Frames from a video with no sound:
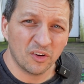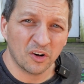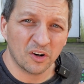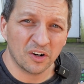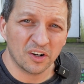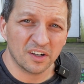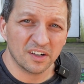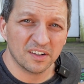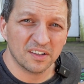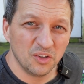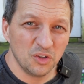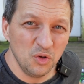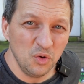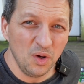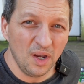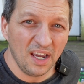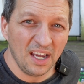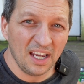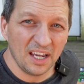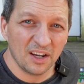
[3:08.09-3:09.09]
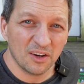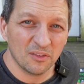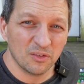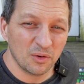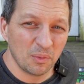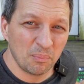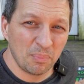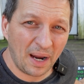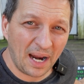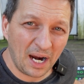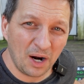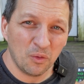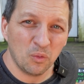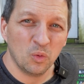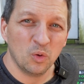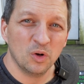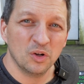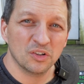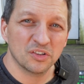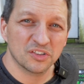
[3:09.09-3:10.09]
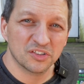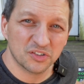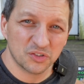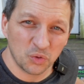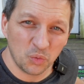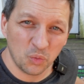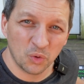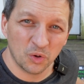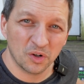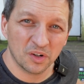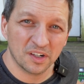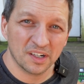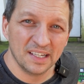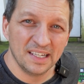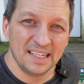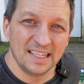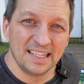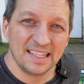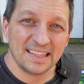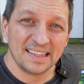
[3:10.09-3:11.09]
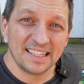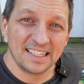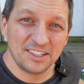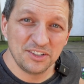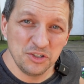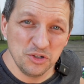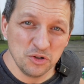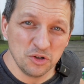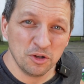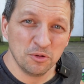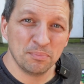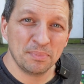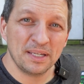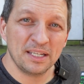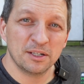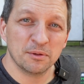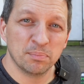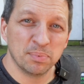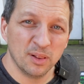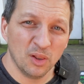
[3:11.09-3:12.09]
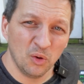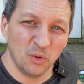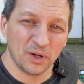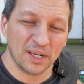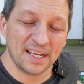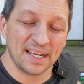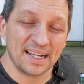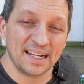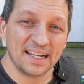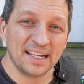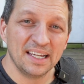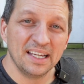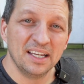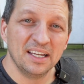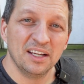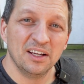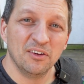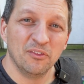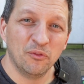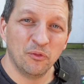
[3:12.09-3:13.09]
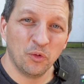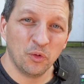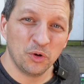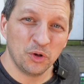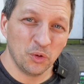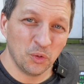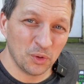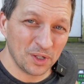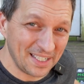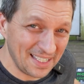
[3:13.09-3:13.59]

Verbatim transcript: cart, you have power stored that you could be deploying for your